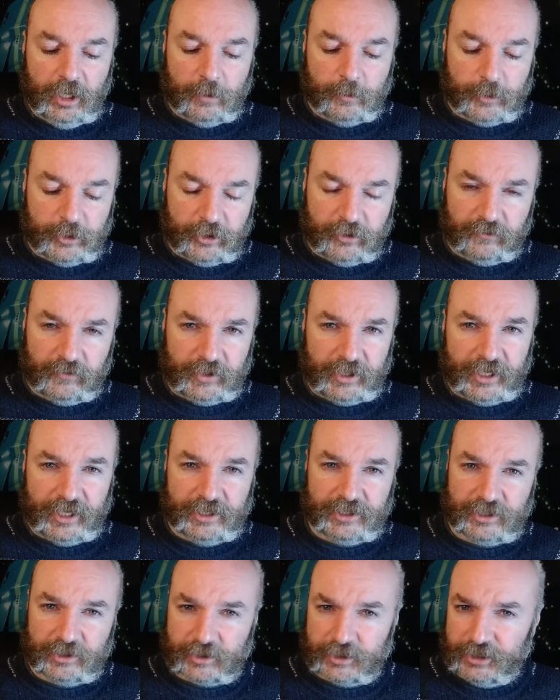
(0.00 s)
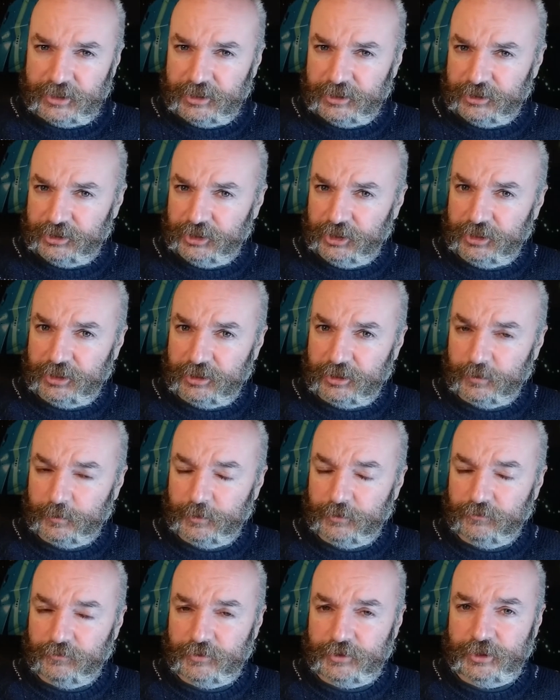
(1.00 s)
But over years, as
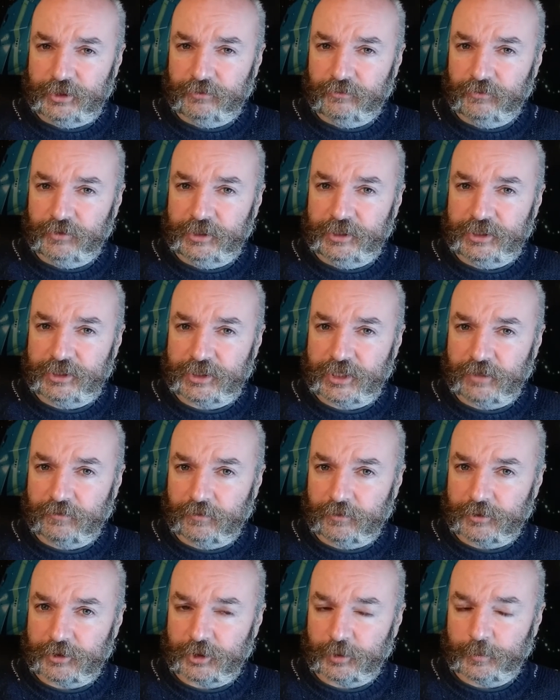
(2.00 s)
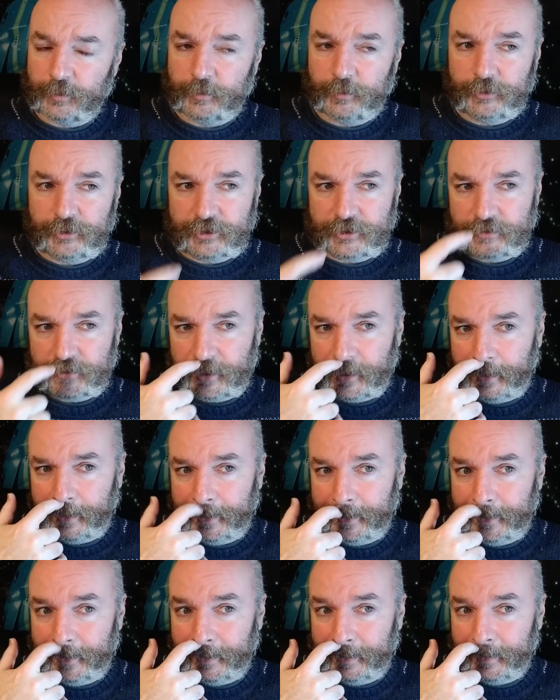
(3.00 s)
GDW released their own supplements
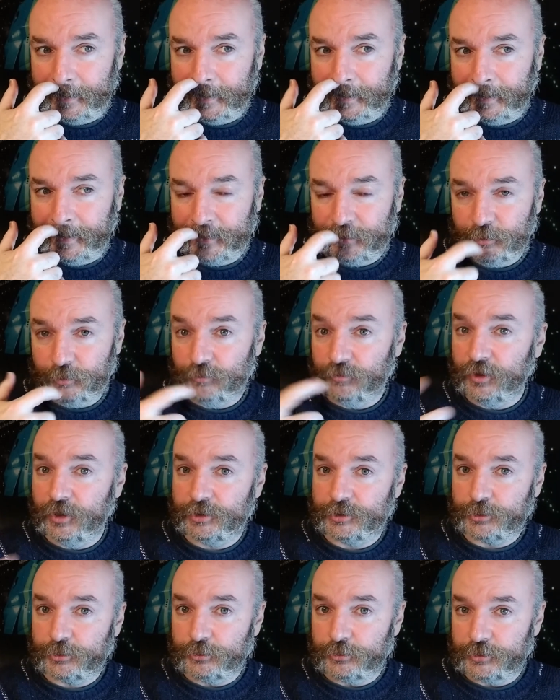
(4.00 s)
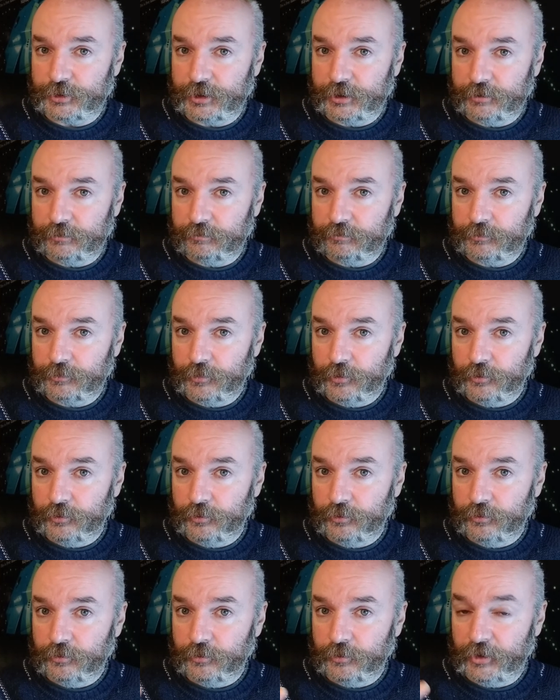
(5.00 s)
and their articles in
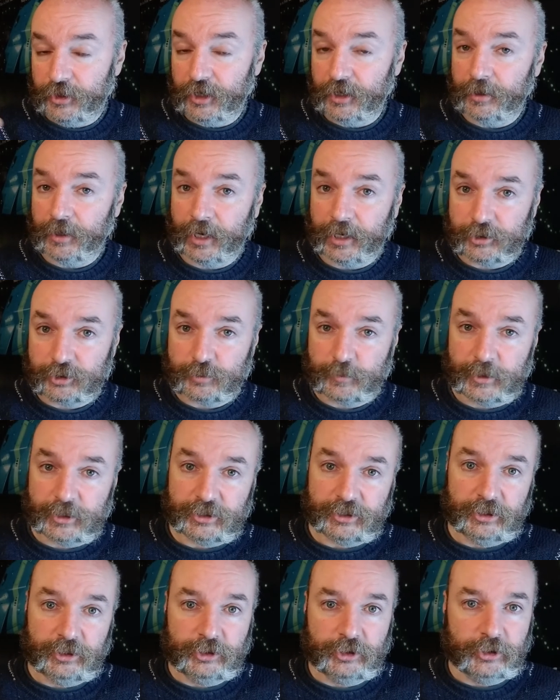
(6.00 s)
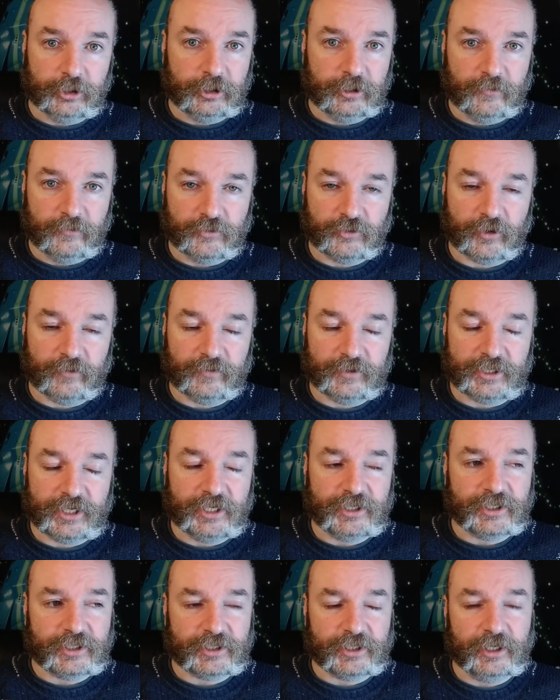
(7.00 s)
their house magazine Journal of the Tribal
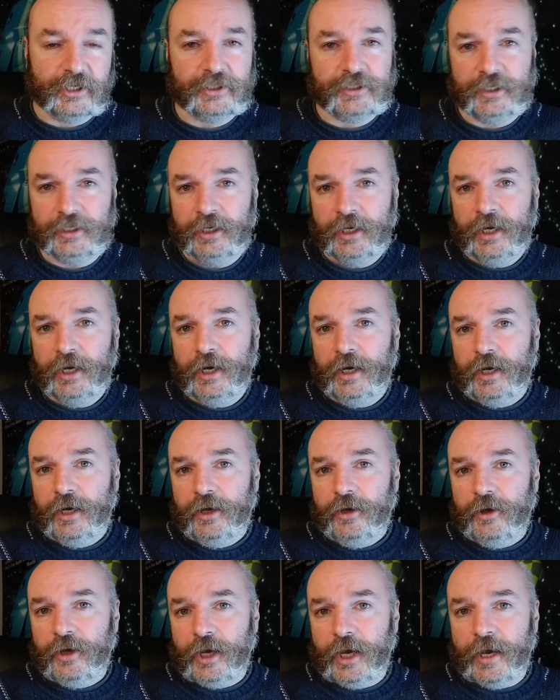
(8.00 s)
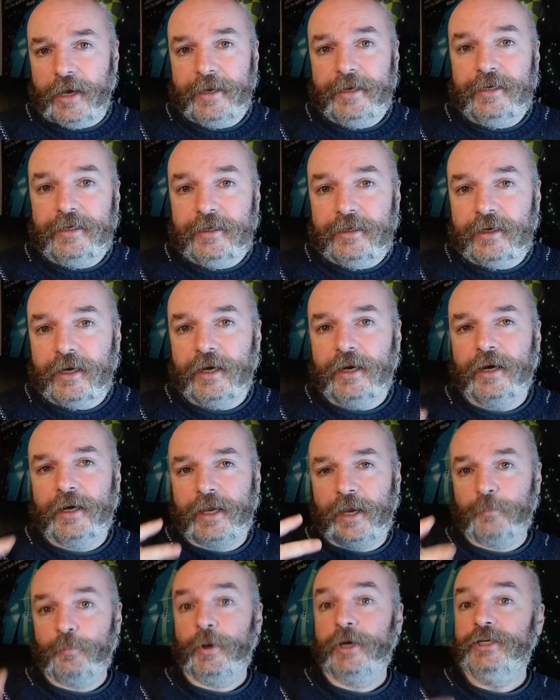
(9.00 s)
Aid Society, a
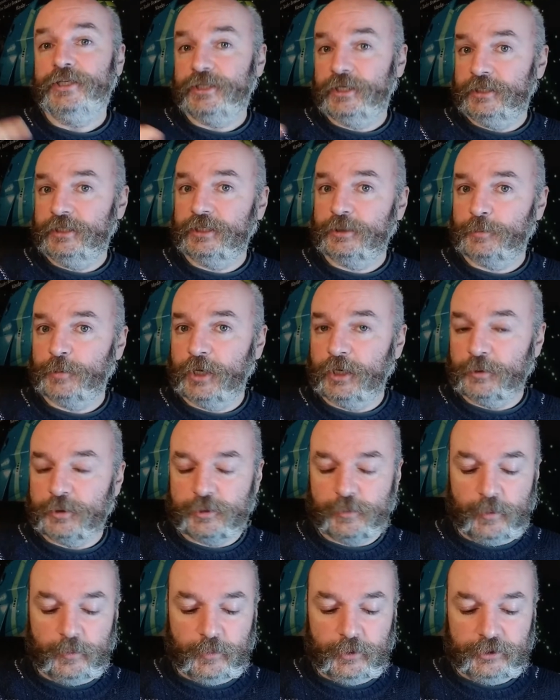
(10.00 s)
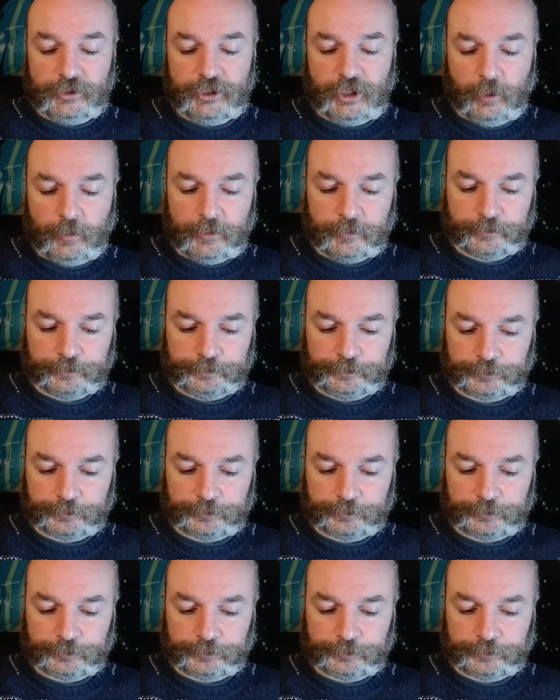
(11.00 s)
campaign setting's beginning to be built up,